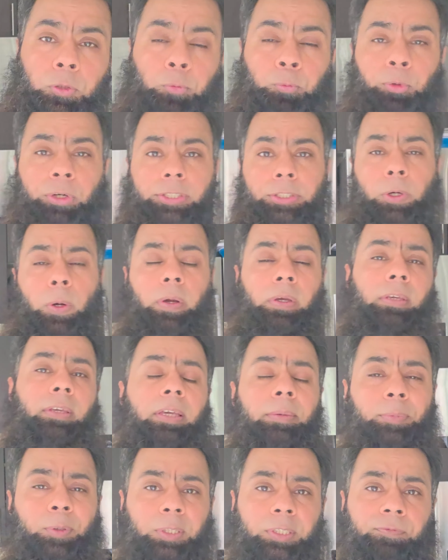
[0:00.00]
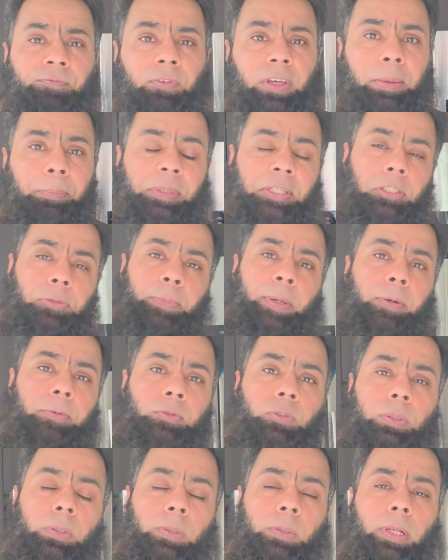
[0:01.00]
we're talking about family
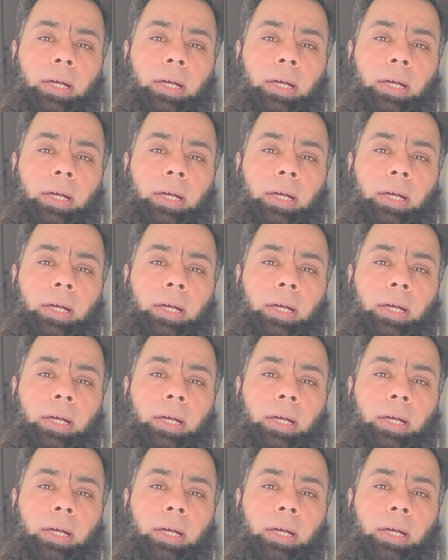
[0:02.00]
spousal